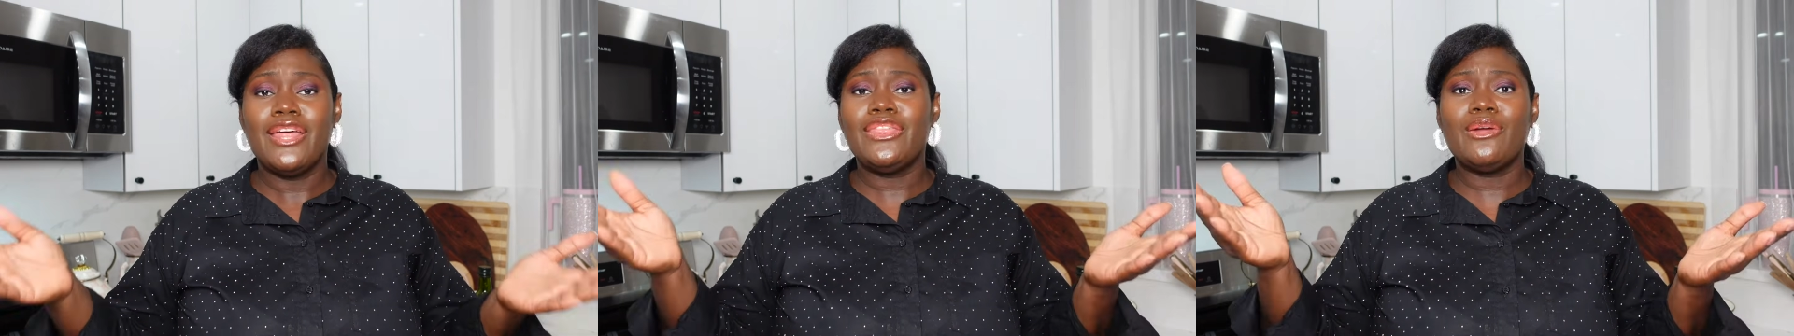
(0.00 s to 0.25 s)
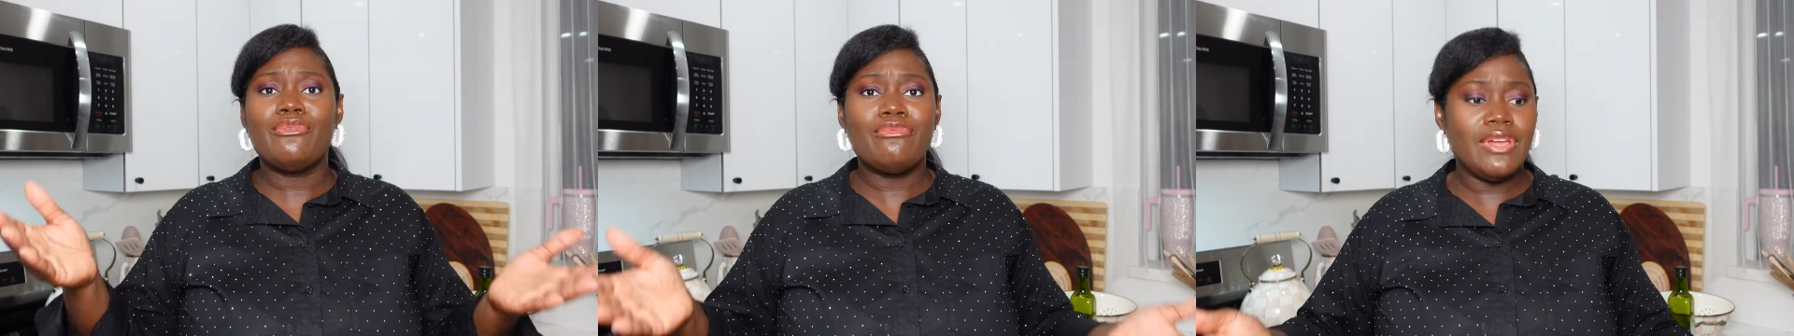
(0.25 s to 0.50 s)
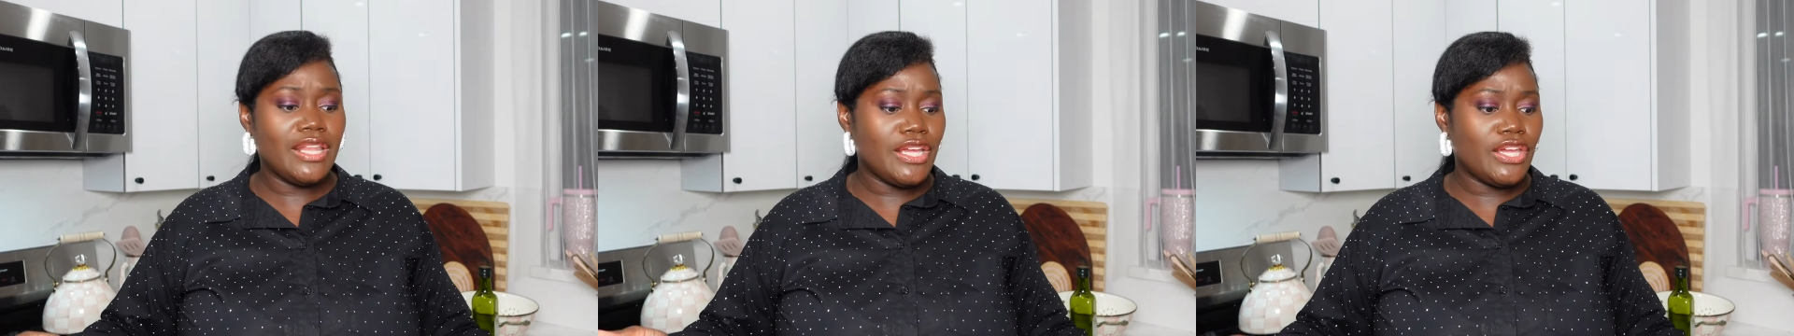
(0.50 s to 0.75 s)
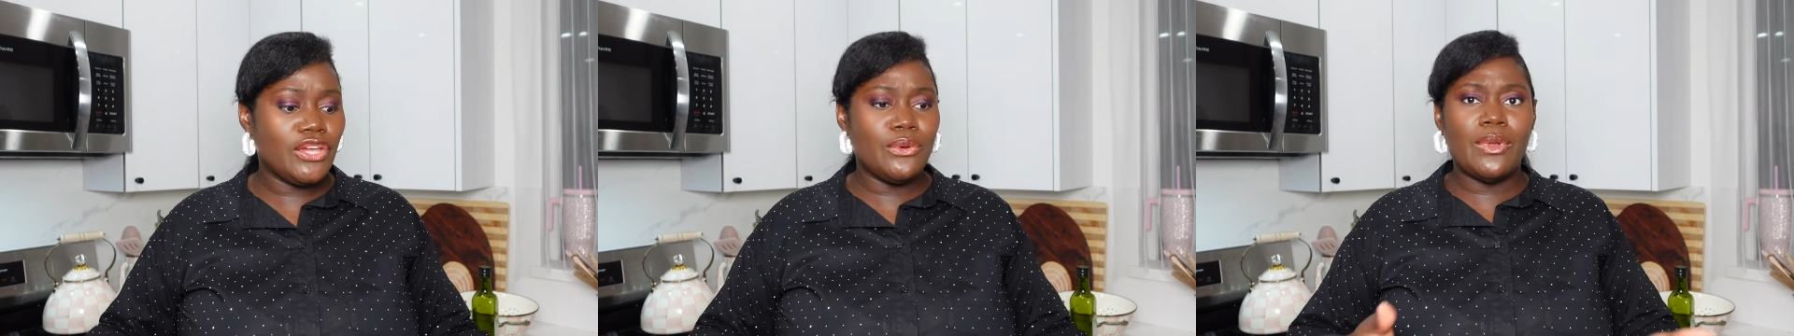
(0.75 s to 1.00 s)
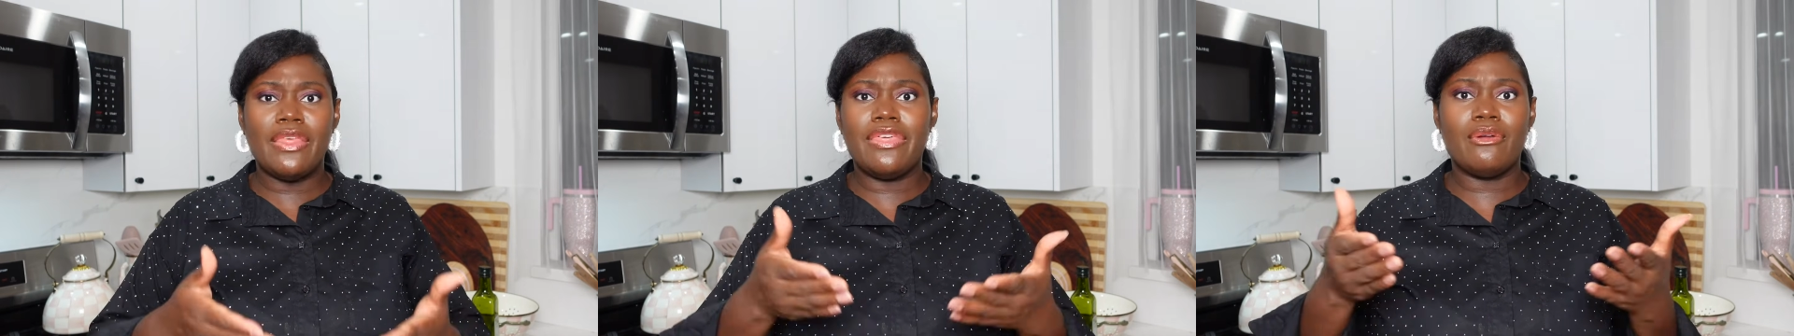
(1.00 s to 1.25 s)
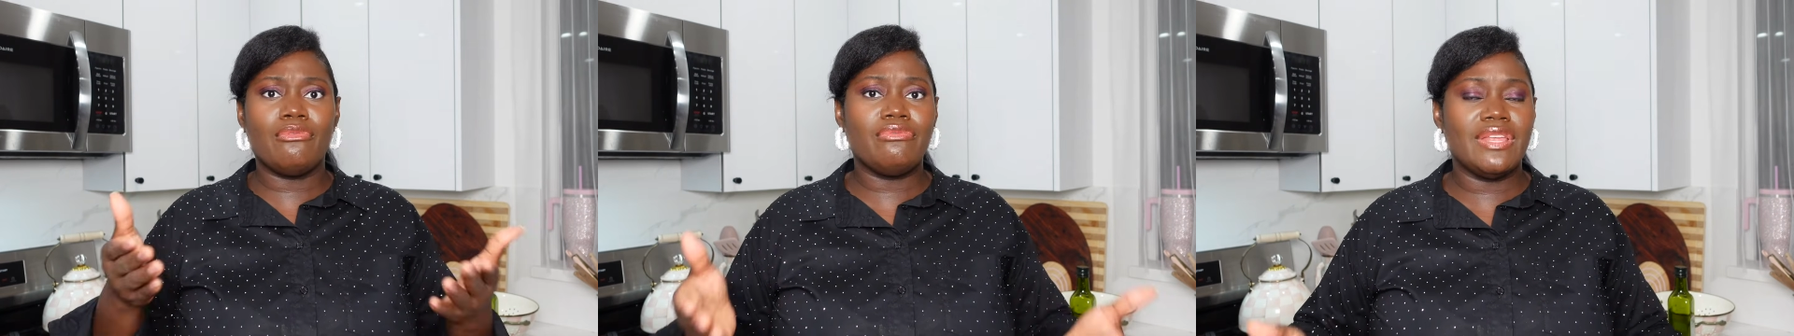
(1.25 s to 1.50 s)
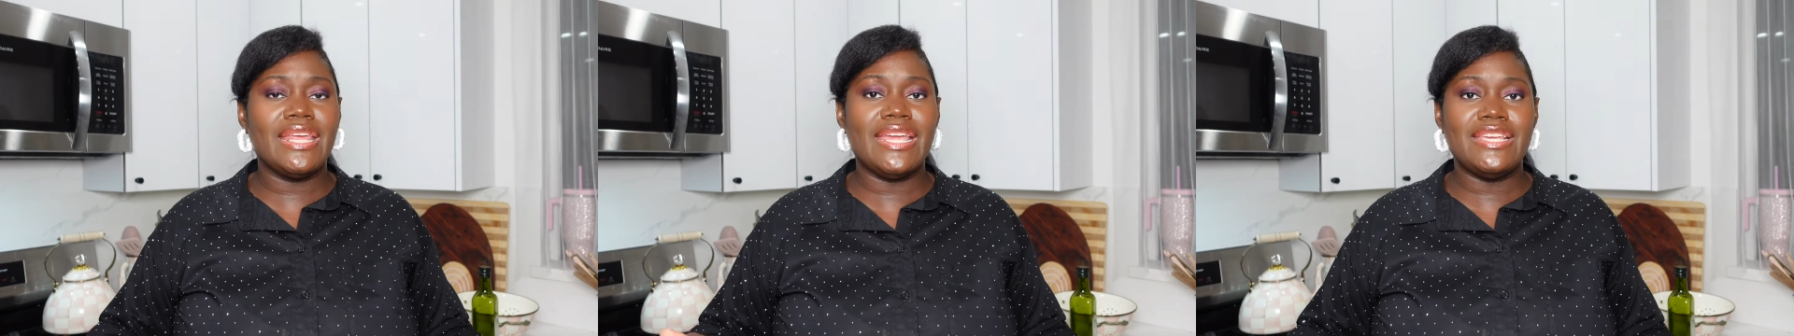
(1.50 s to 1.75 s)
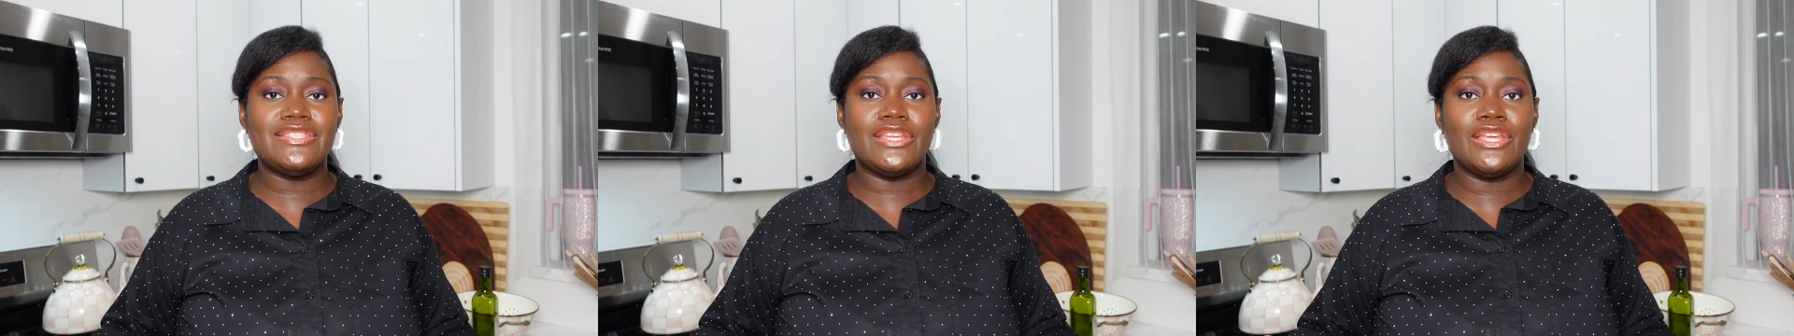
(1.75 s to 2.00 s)
They're really cute. They're really
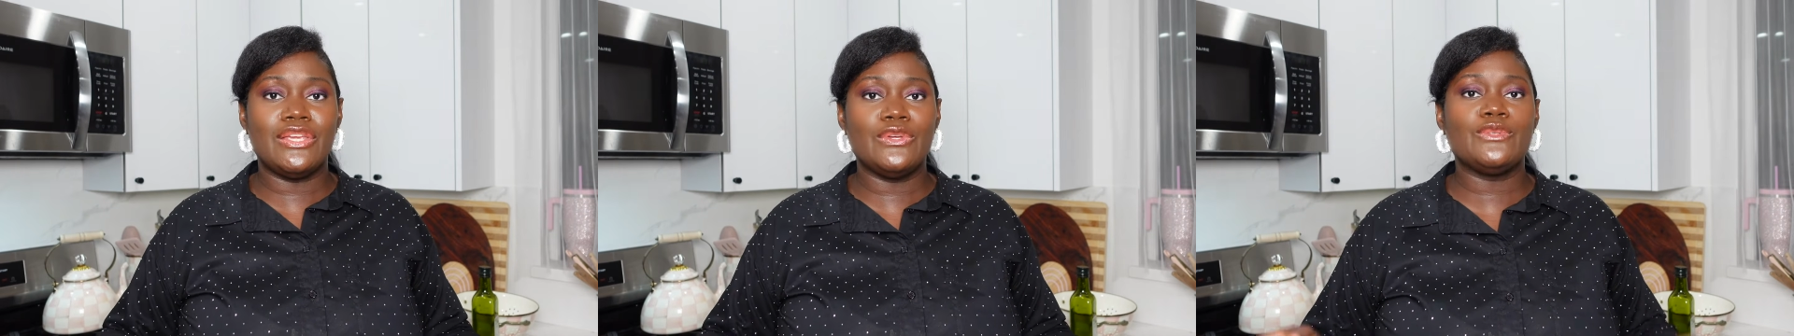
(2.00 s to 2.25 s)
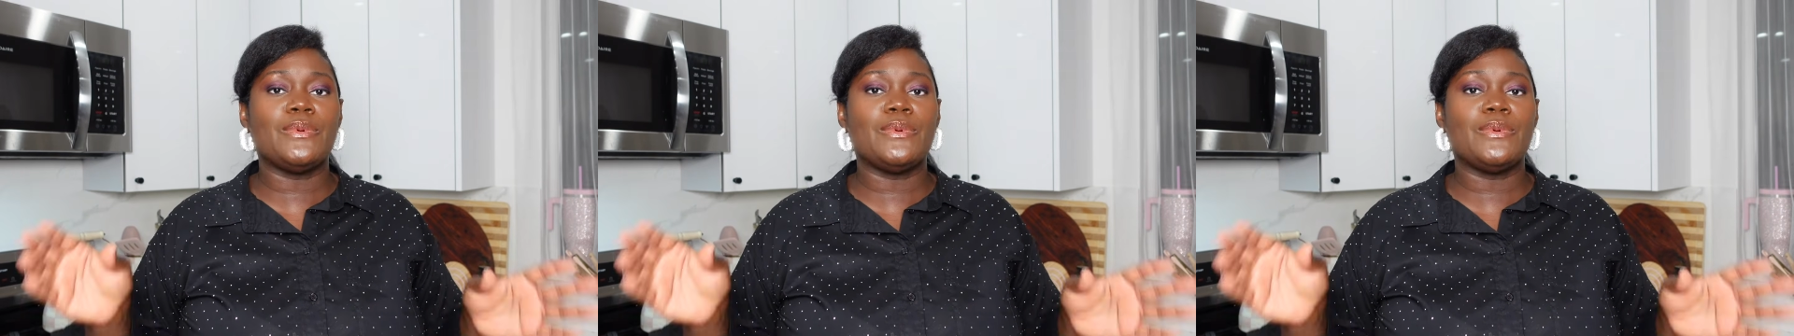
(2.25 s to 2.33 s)
easy to use,